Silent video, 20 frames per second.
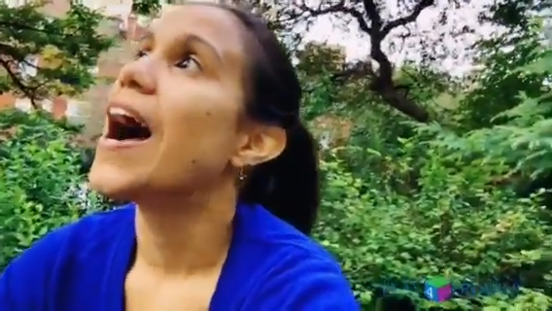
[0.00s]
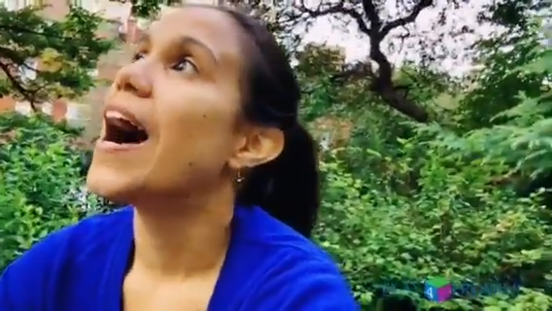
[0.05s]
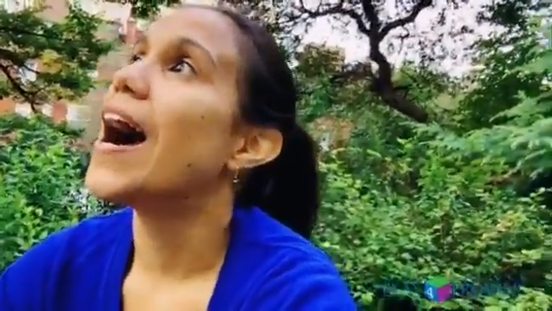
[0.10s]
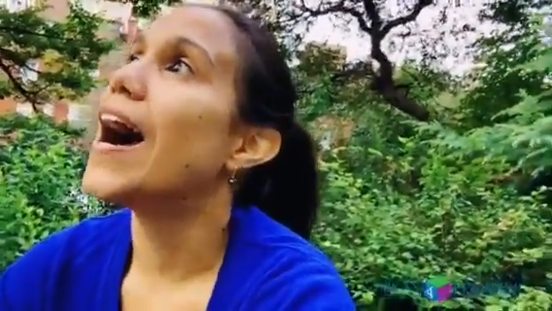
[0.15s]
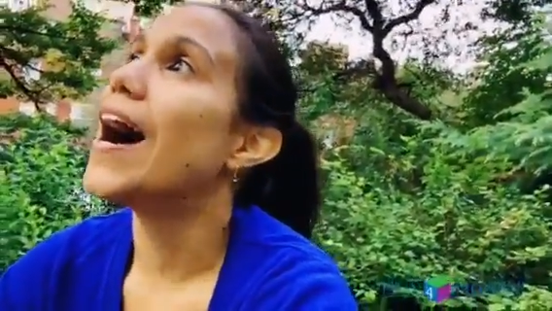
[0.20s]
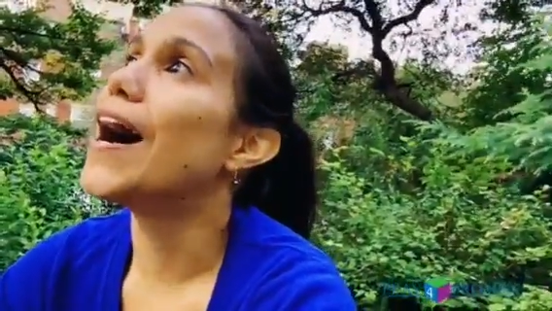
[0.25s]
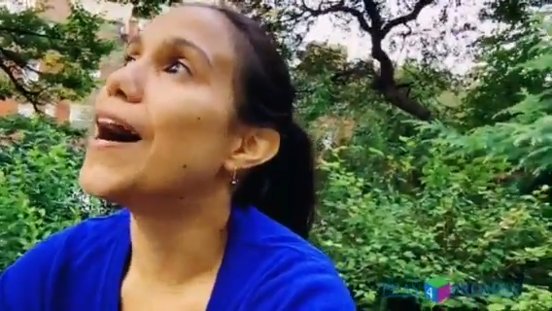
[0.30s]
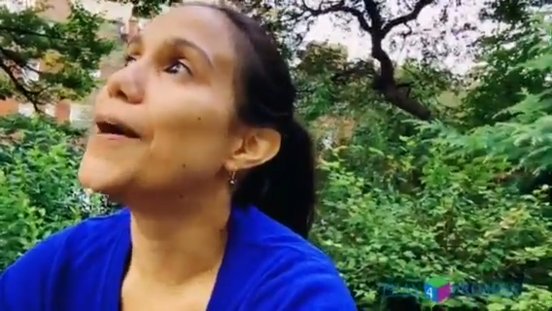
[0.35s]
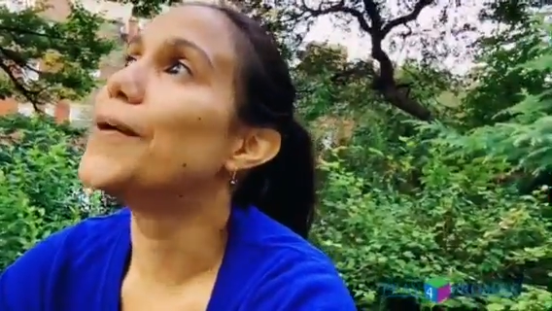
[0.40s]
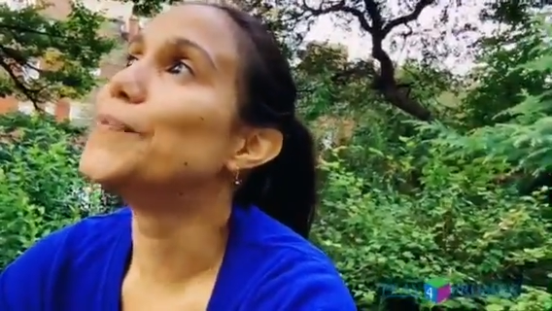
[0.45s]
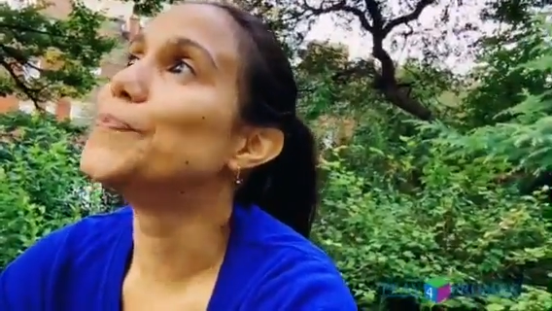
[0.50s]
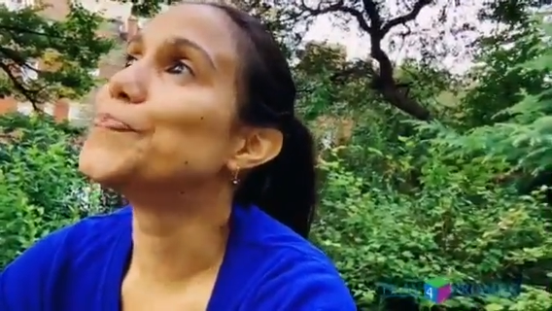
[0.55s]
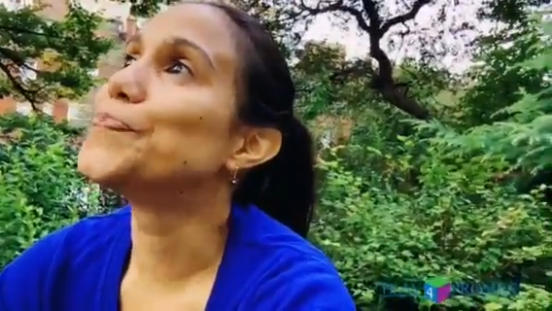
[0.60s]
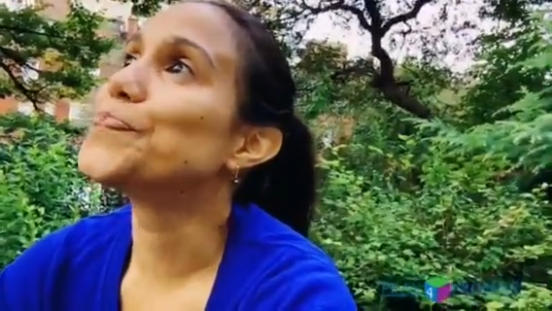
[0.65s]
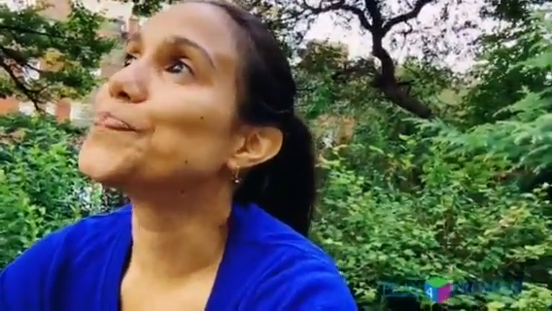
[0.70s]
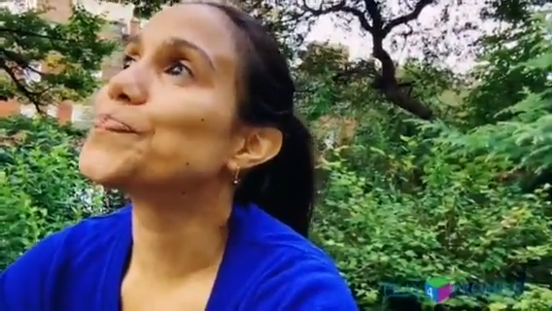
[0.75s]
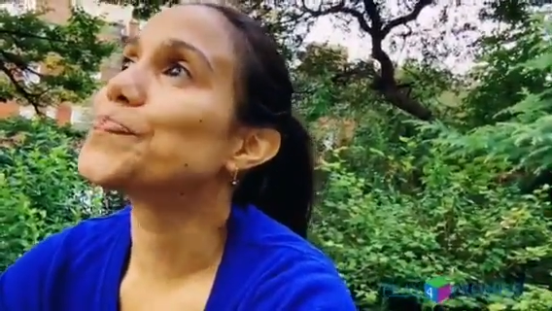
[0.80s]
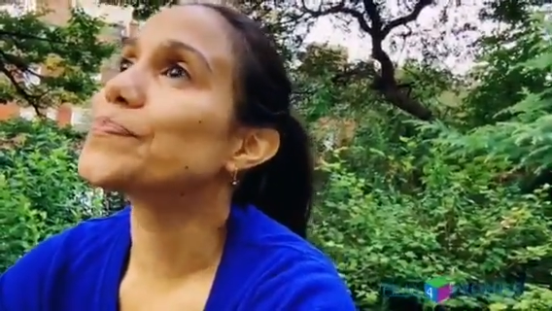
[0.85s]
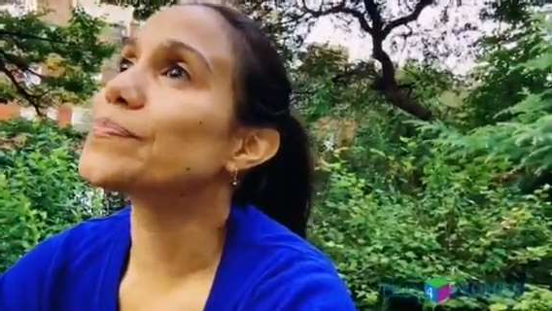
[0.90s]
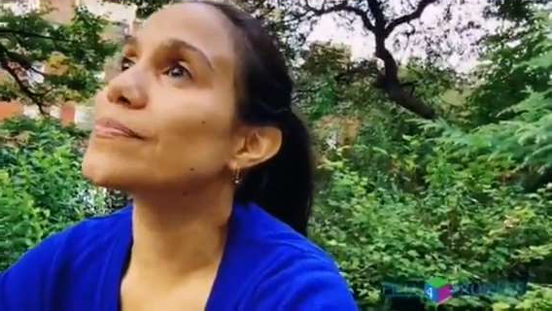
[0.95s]
And
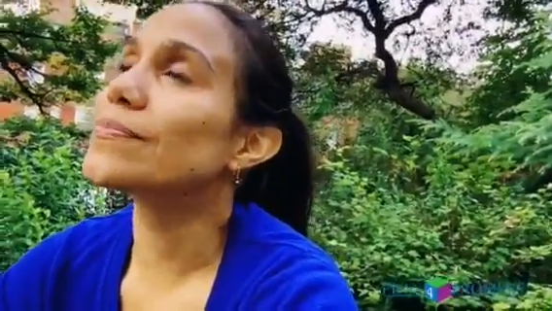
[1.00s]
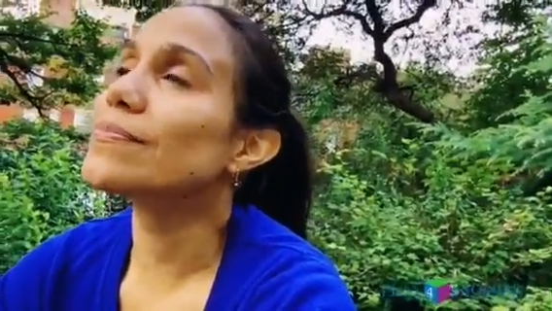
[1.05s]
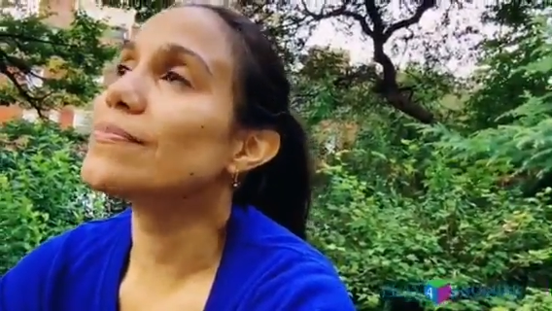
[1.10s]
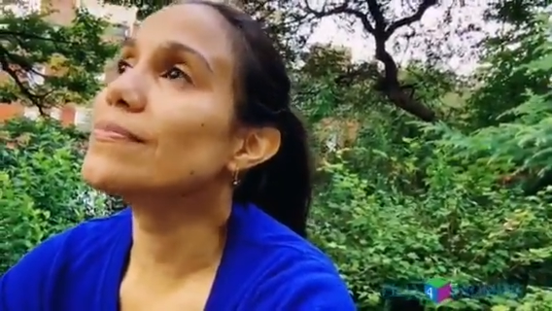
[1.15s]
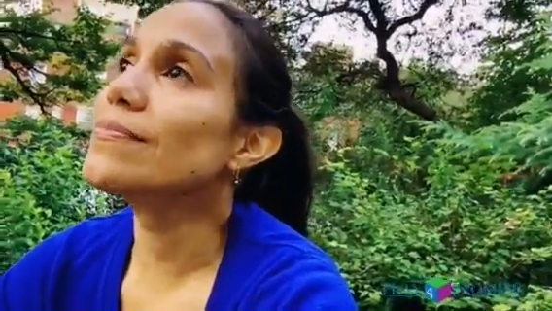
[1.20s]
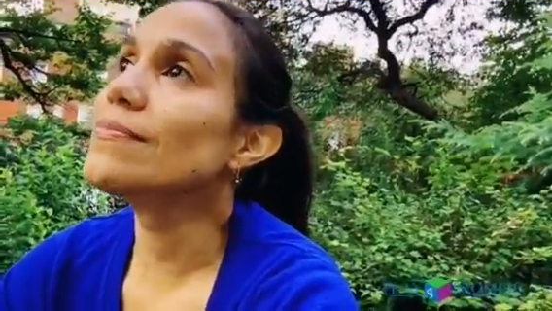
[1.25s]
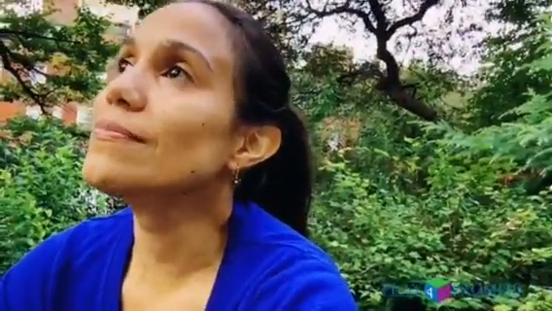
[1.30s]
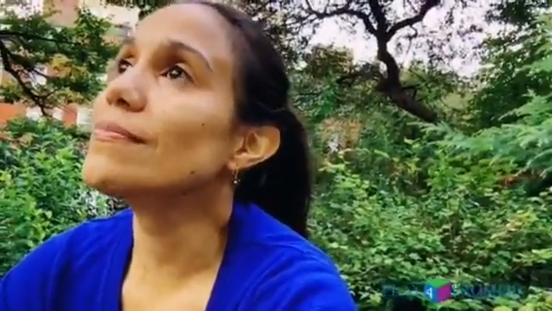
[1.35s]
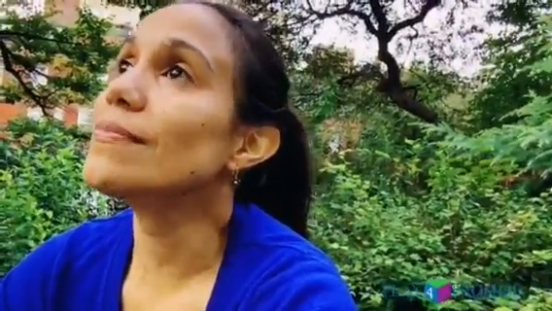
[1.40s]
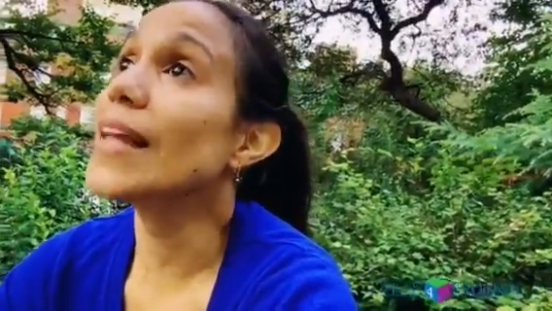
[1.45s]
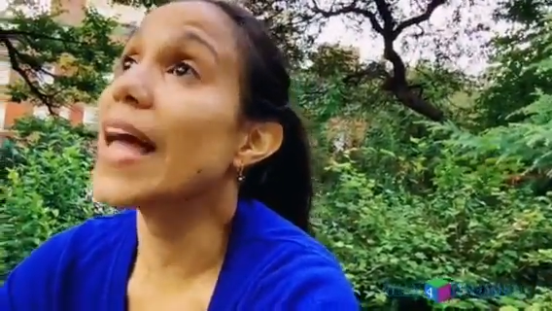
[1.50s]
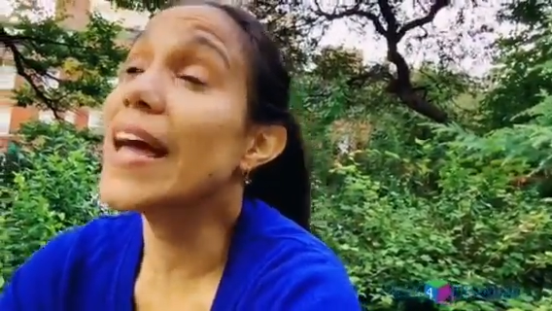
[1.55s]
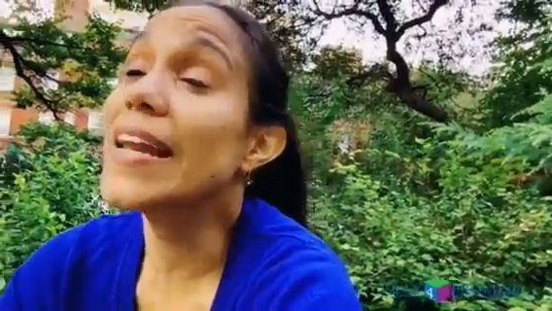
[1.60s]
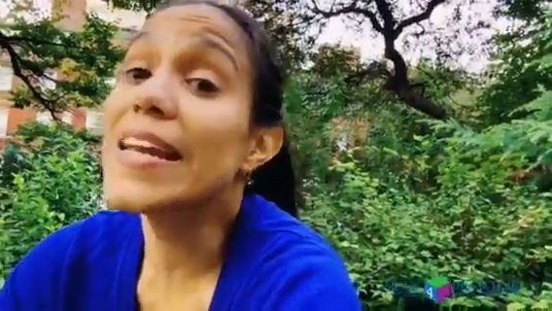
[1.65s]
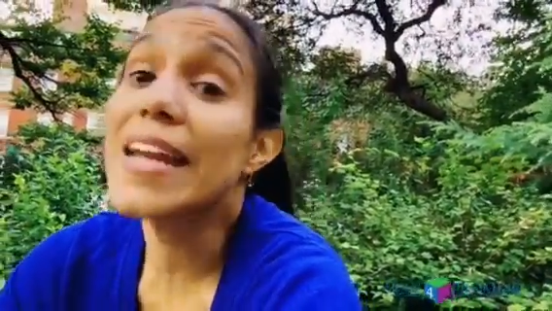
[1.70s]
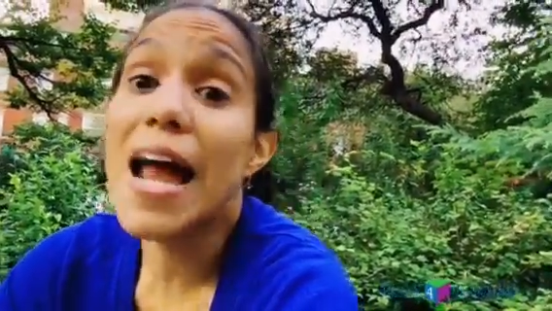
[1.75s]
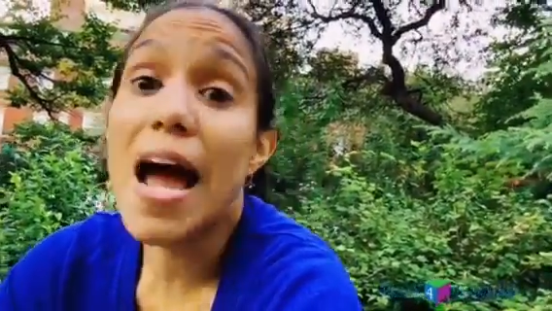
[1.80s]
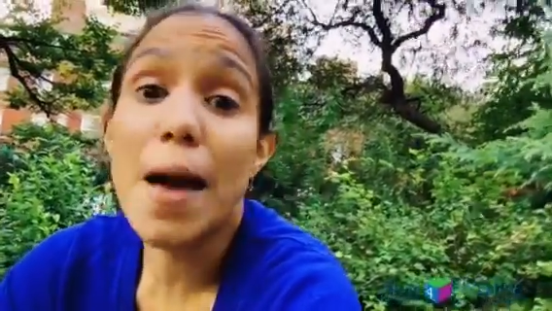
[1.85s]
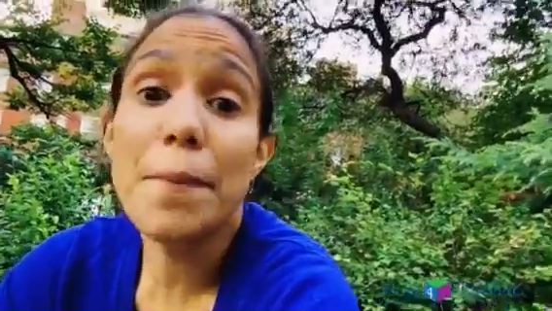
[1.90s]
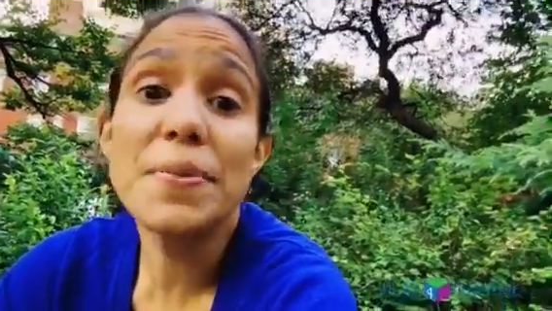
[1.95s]

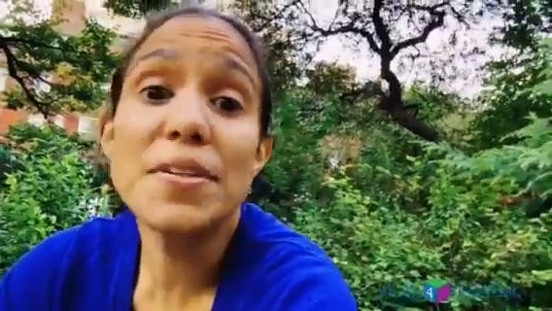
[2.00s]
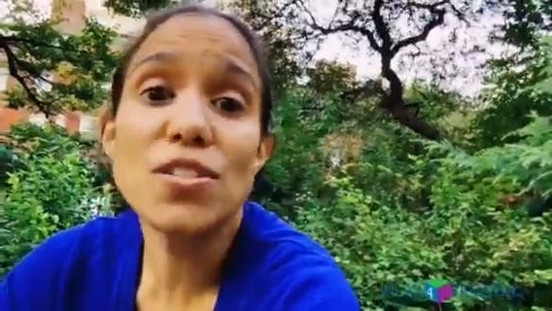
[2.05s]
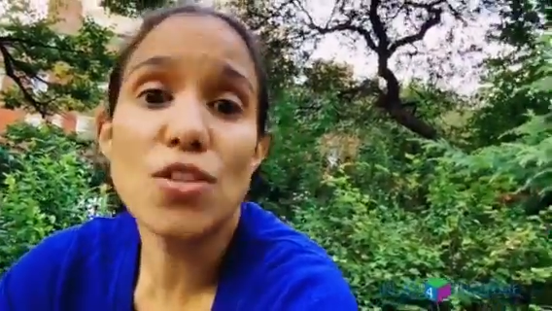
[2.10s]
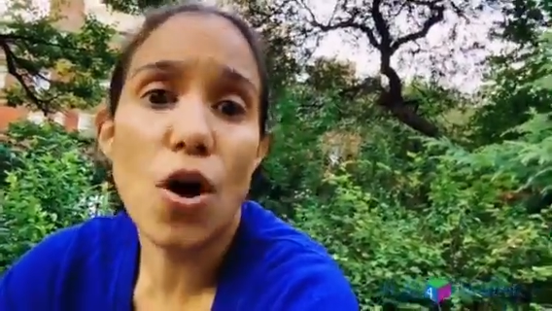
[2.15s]
it happens